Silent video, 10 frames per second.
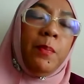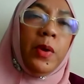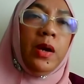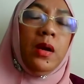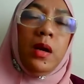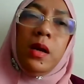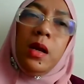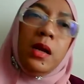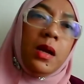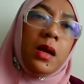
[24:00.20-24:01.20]
people in, in,
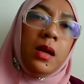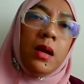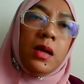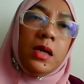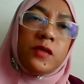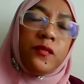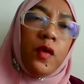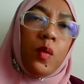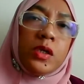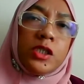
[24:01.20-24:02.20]
in, in uh, his
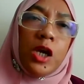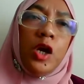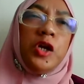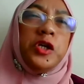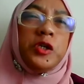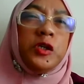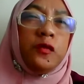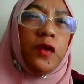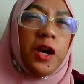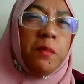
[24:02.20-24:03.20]
followers say, this
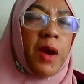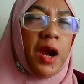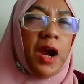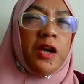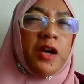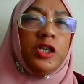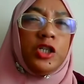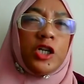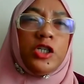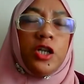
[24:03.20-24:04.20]
is very bad, the
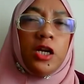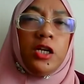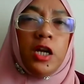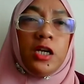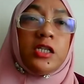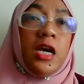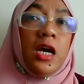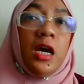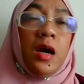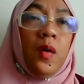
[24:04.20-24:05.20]
judge is like that, this.
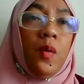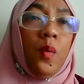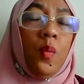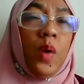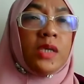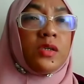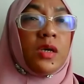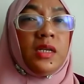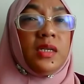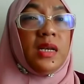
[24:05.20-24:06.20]
What's,
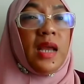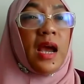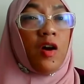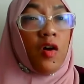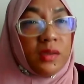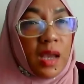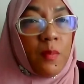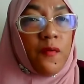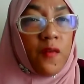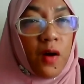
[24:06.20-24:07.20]
they are
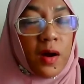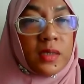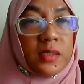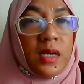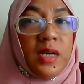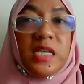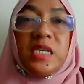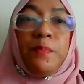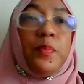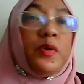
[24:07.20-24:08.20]
contempt of court. They're
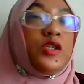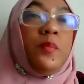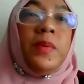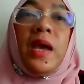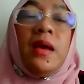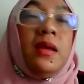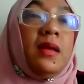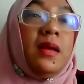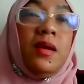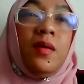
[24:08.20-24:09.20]
supposed to be,
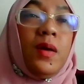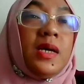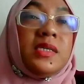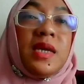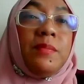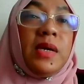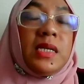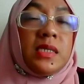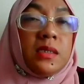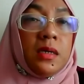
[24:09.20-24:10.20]
you know, accept
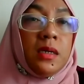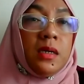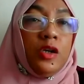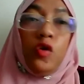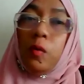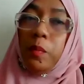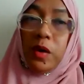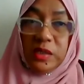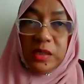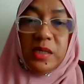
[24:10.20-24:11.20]
it. Your
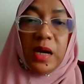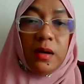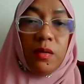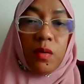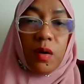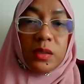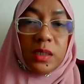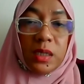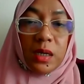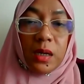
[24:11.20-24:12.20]
boss has done the wrong
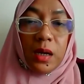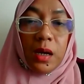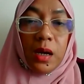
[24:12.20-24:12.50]
thing.